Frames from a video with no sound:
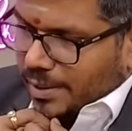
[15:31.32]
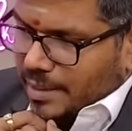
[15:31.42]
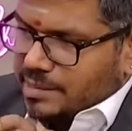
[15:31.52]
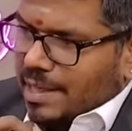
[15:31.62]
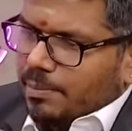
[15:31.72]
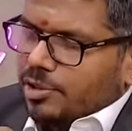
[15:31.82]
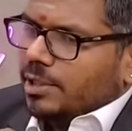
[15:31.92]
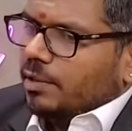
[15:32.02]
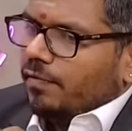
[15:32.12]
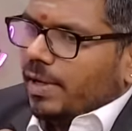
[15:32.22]

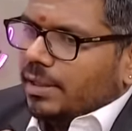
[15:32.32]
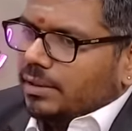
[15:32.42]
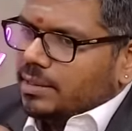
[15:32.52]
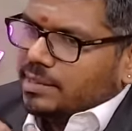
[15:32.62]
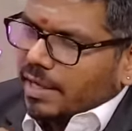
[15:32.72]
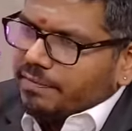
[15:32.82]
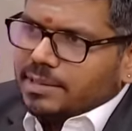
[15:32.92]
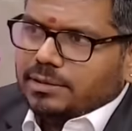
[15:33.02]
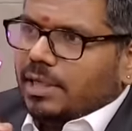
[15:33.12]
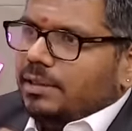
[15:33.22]
establishing the fact that Saiva
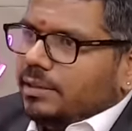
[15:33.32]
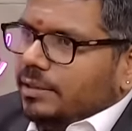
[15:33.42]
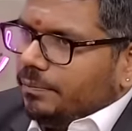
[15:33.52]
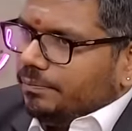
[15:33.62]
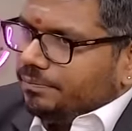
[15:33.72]
Siddhanta